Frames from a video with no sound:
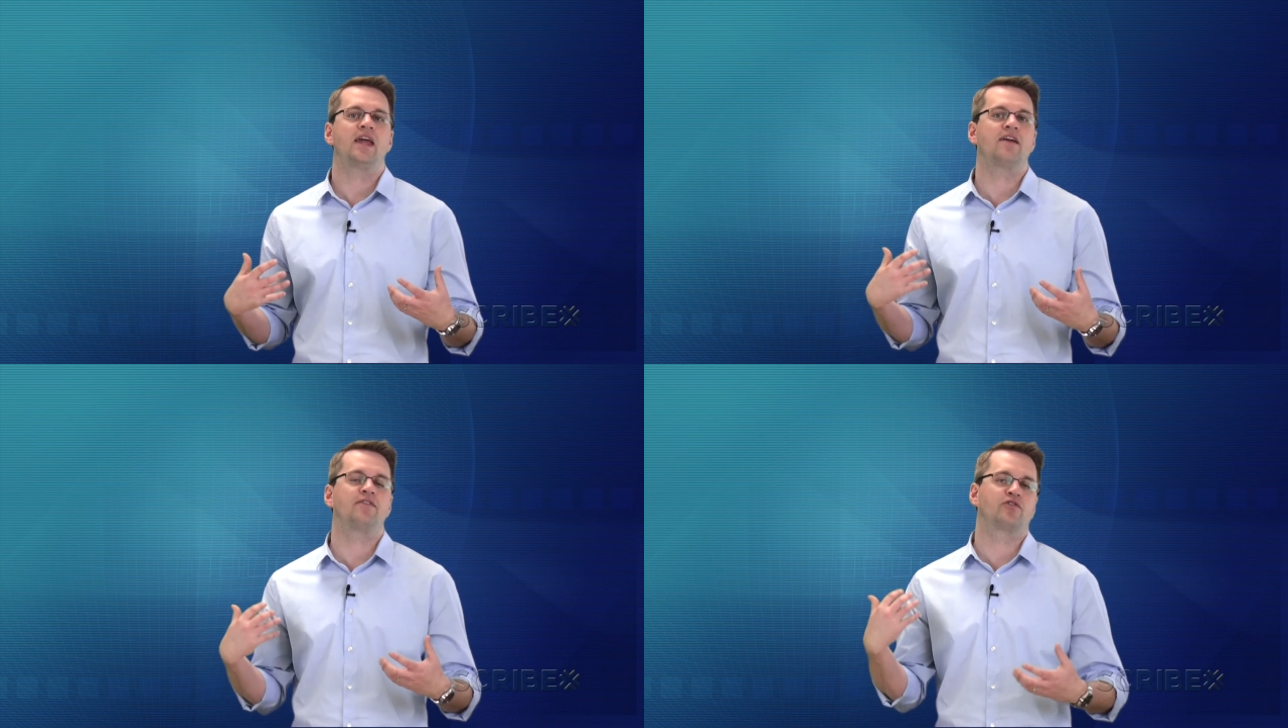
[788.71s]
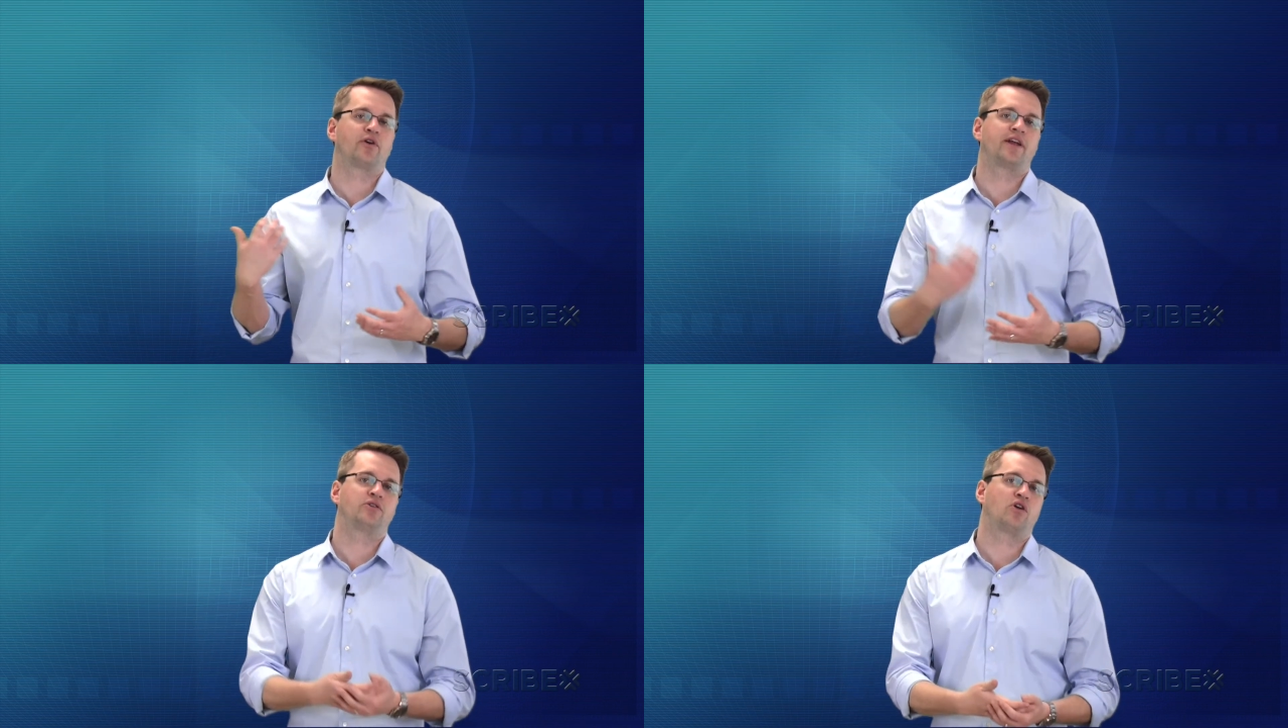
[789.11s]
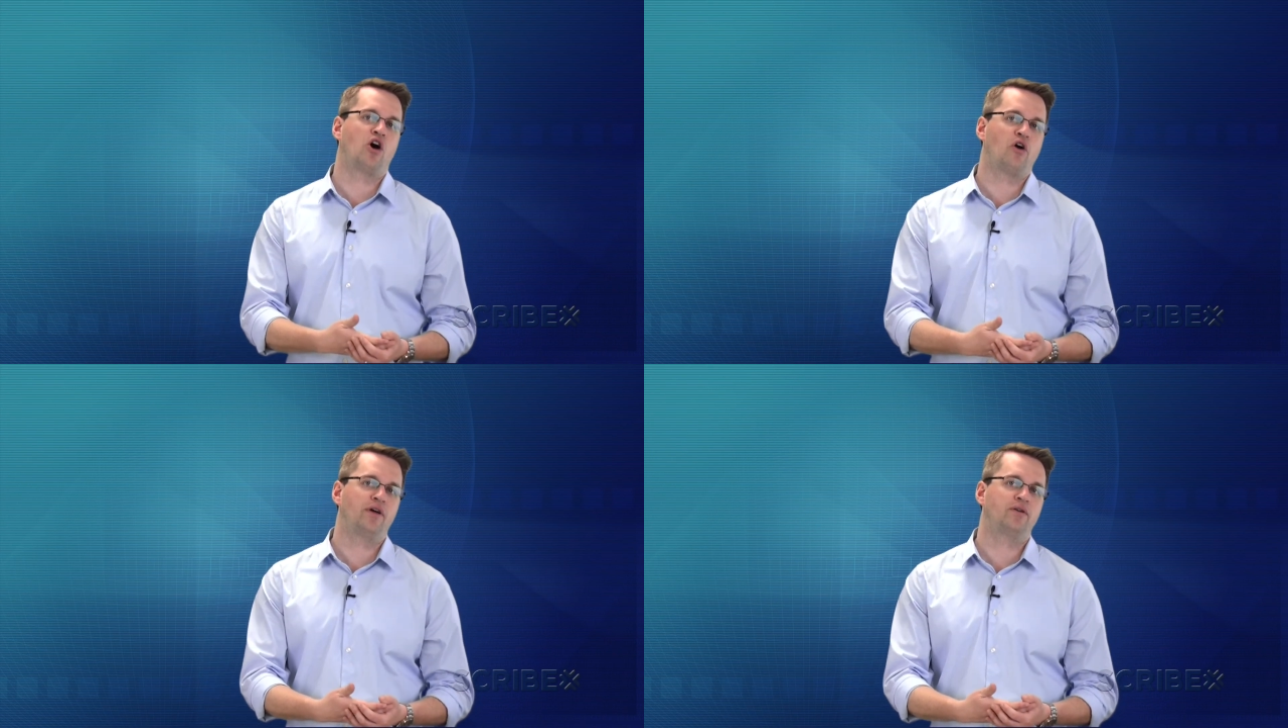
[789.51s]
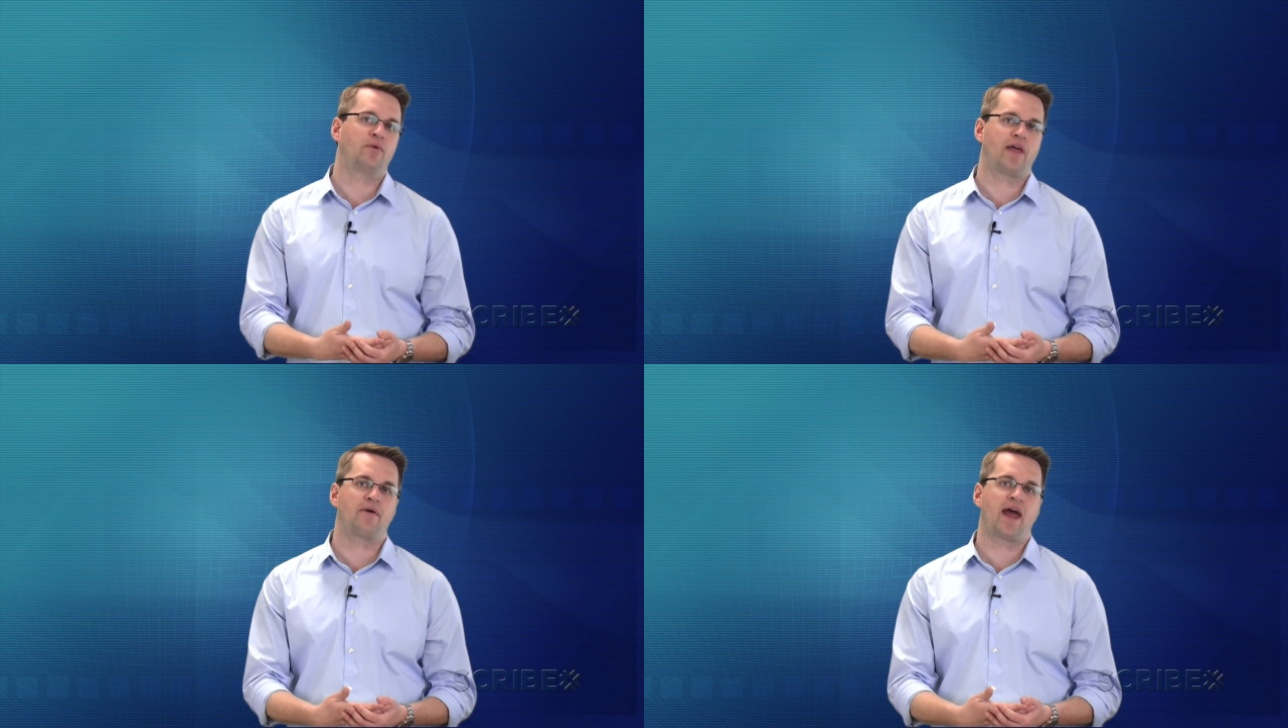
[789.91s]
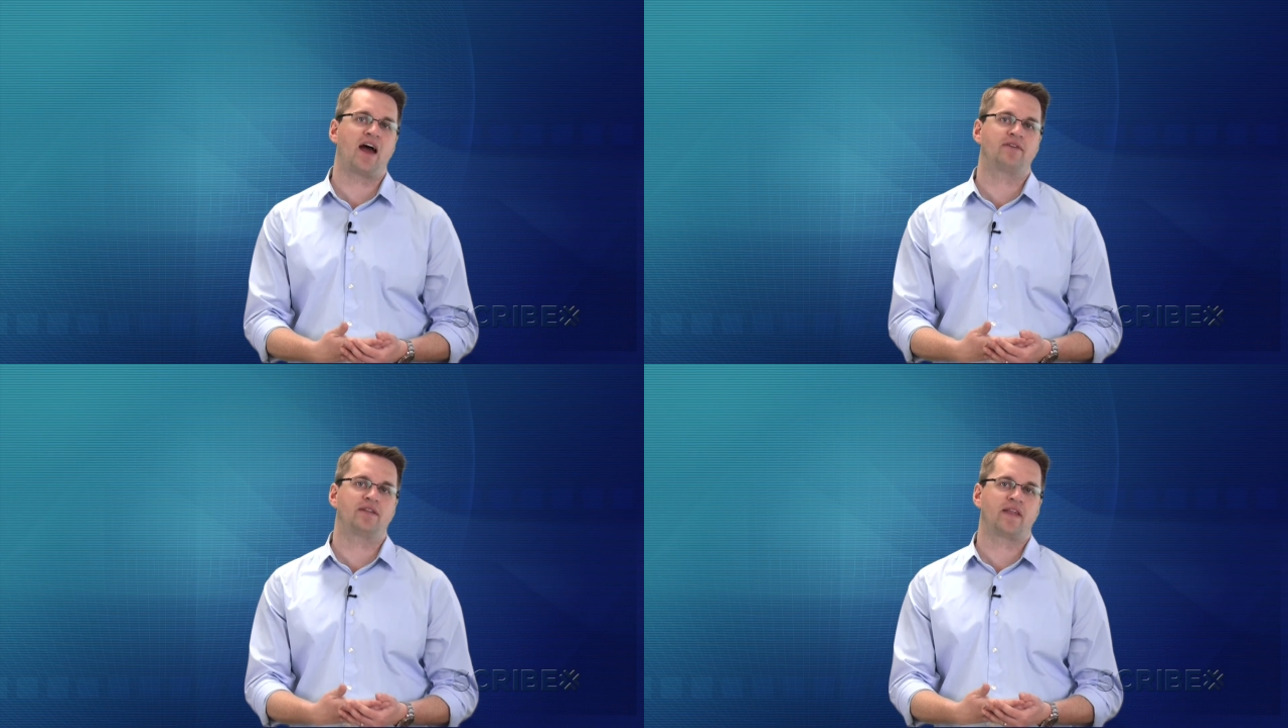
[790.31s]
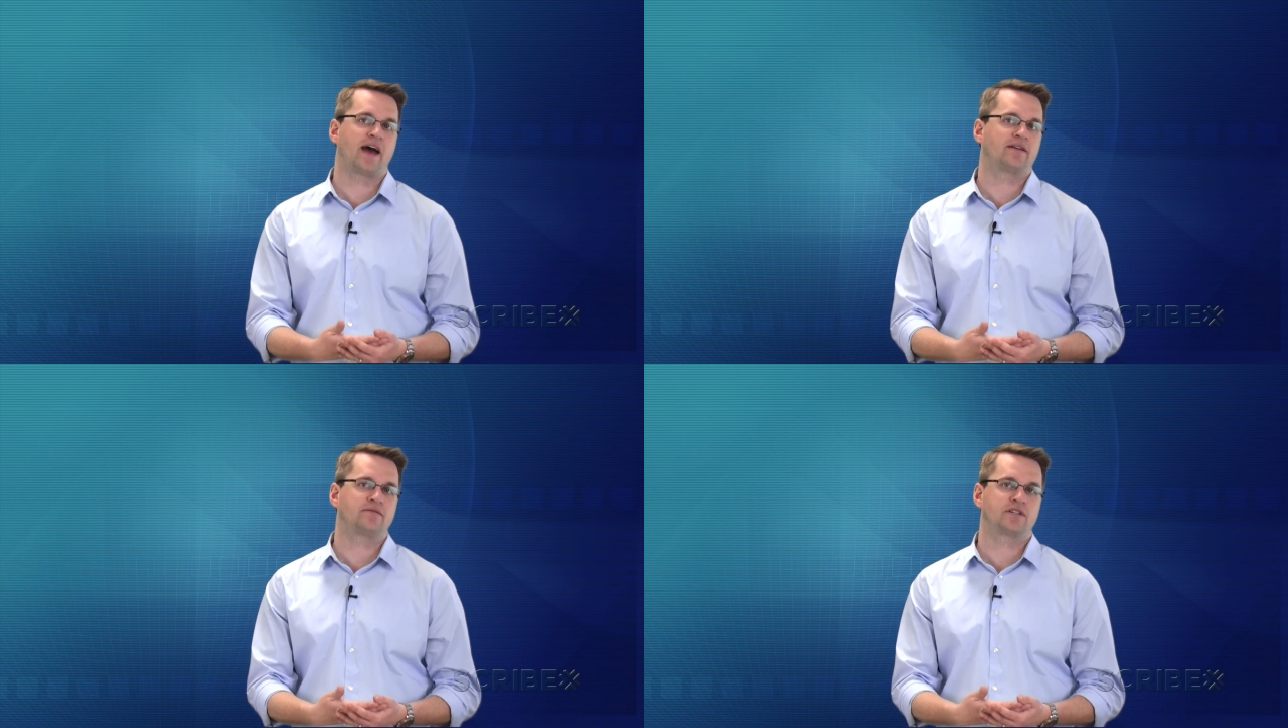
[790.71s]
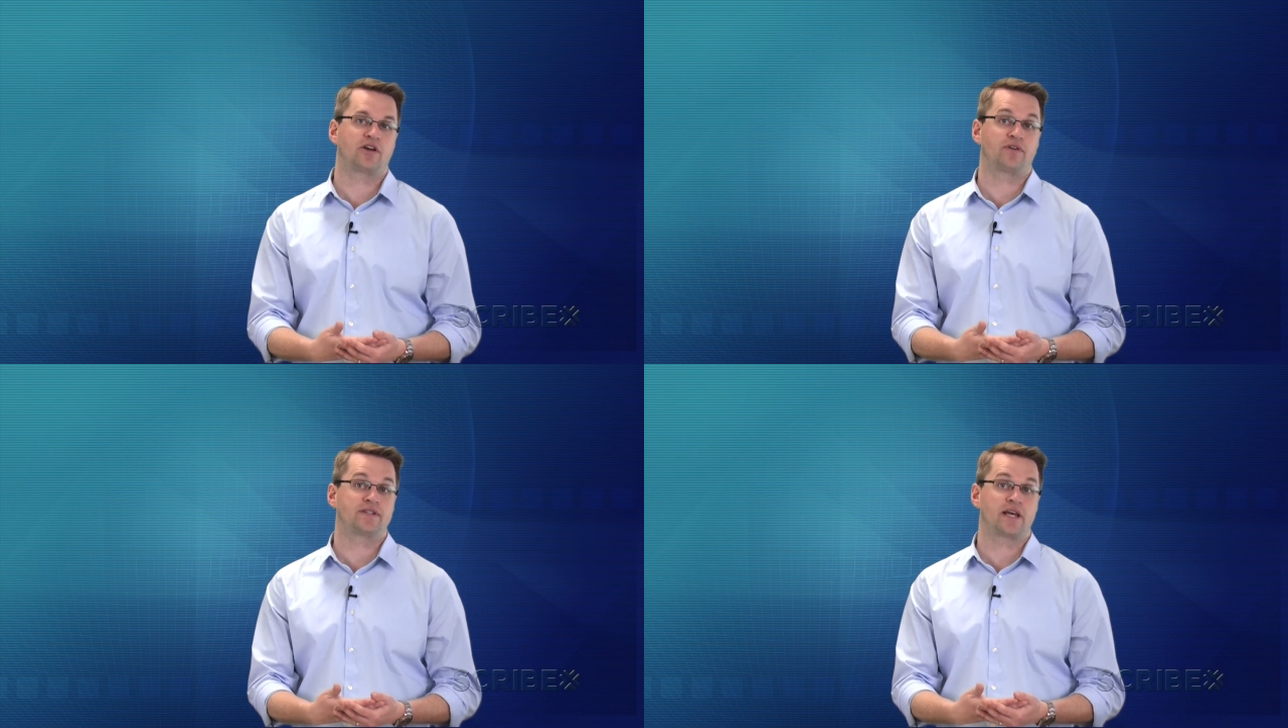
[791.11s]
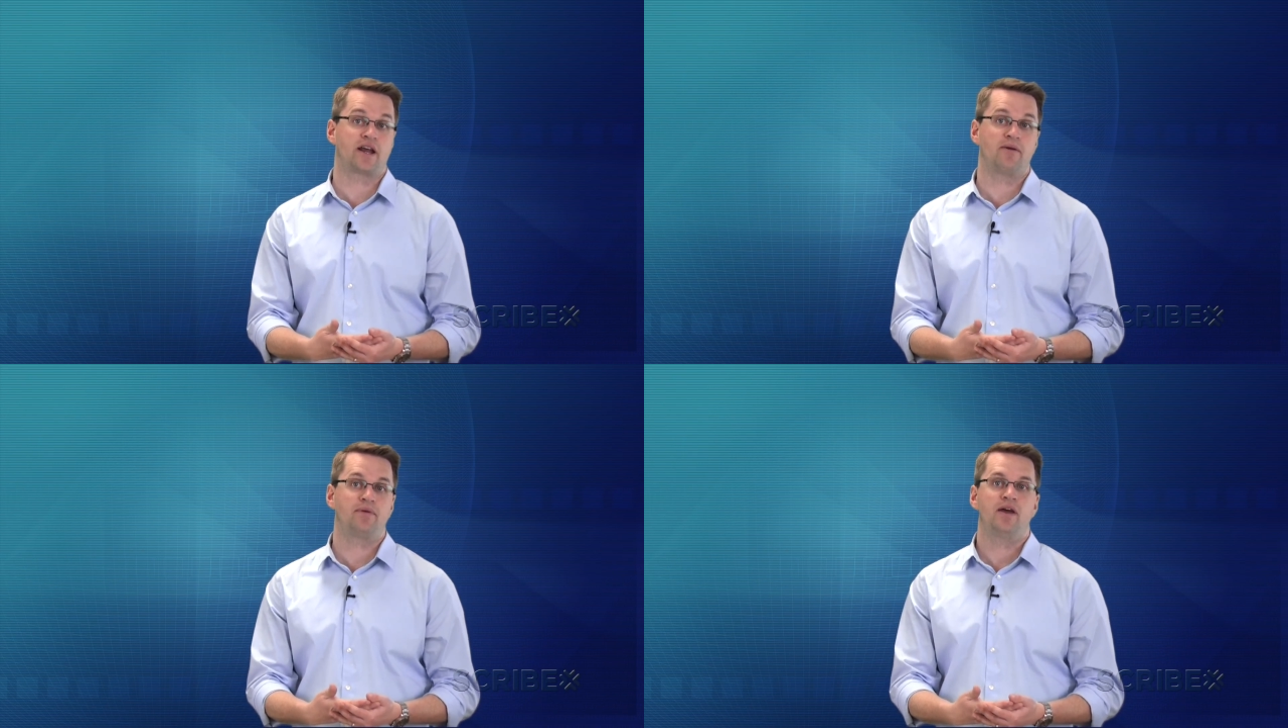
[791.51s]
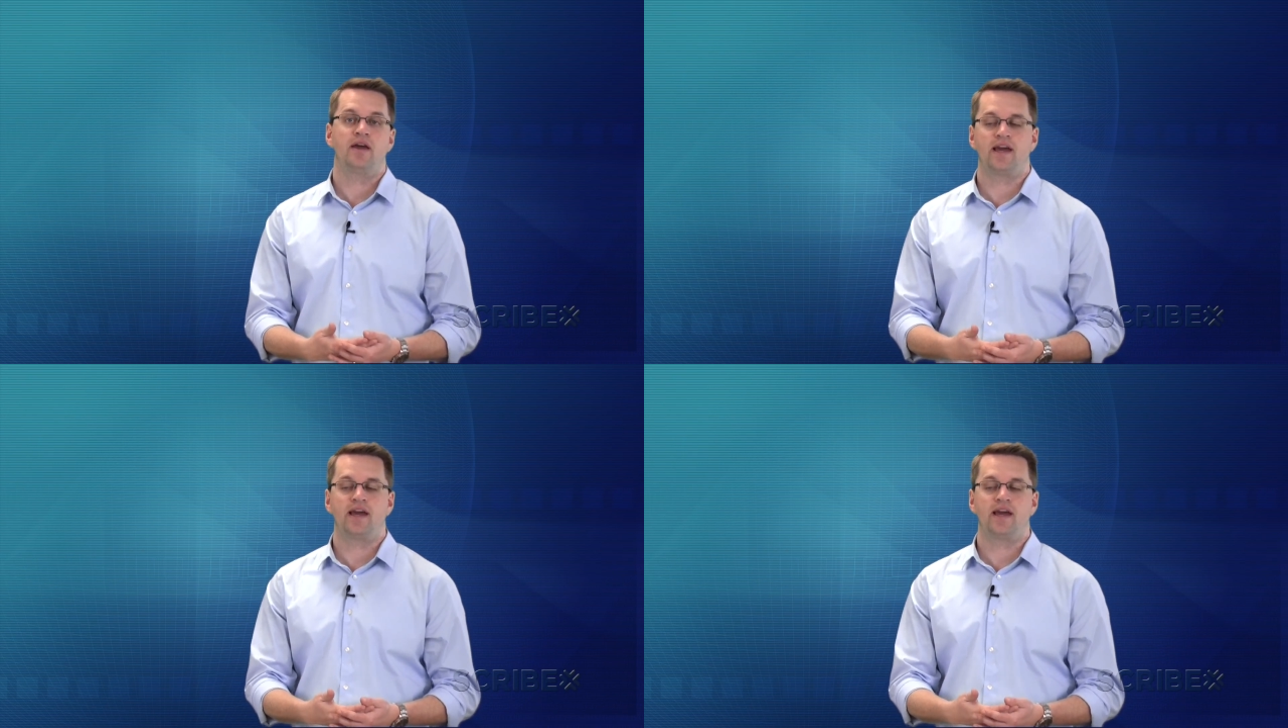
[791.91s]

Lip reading: if you're trying to call it without having that security set up.